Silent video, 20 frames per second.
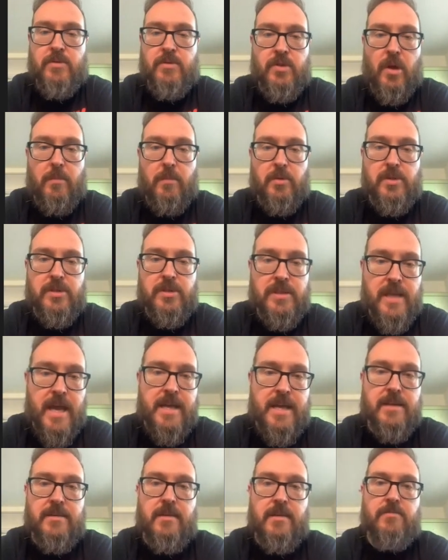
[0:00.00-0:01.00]
was not much
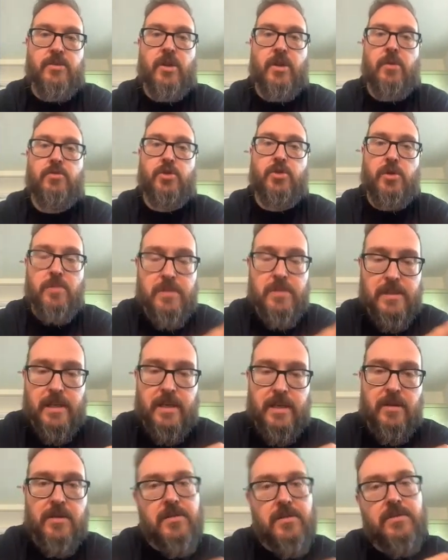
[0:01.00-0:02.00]
said. There was no
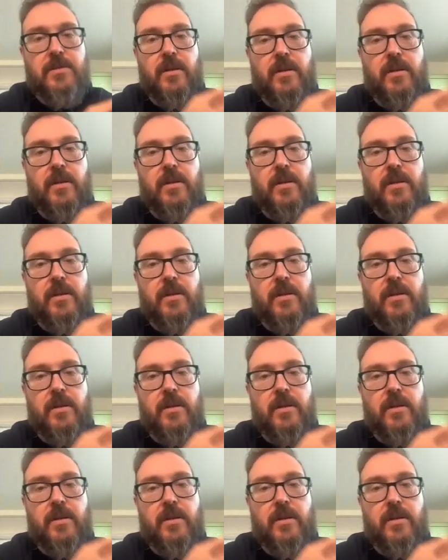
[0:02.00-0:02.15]
juiciness.